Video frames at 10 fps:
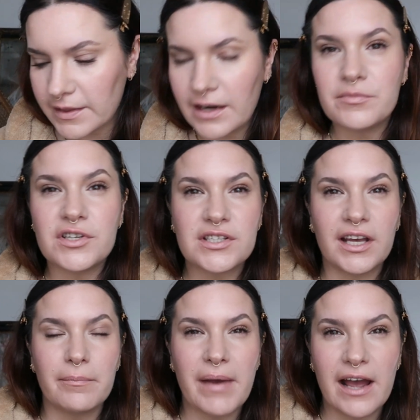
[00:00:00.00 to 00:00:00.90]
Then I'm just
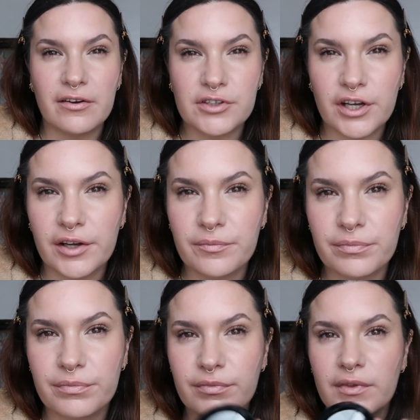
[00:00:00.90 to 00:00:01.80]
going to powder
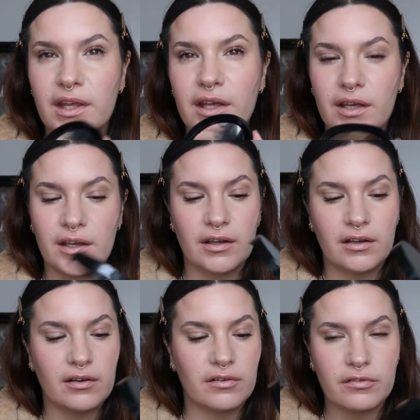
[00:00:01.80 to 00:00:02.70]

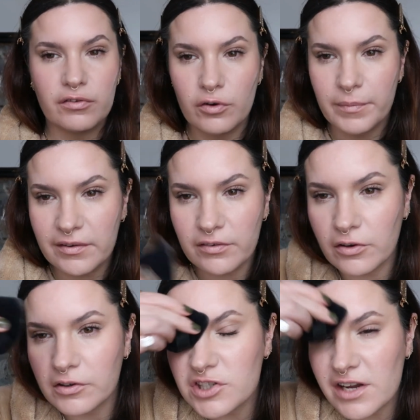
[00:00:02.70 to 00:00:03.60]
for a bit of
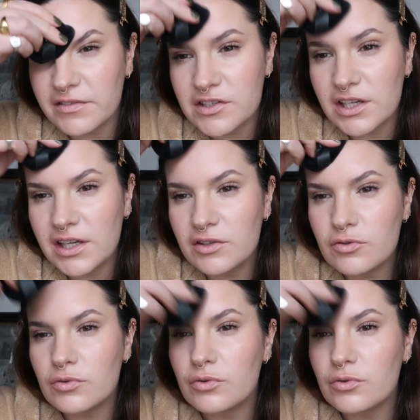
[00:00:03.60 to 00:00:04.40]
longevity.